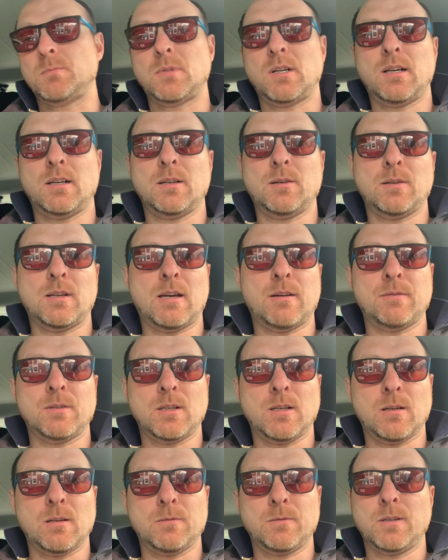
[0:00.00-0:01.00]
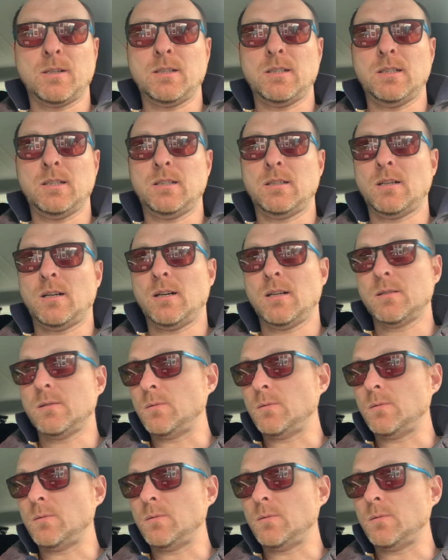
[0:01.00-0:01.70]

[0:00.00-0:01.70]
I don't have an RFID card,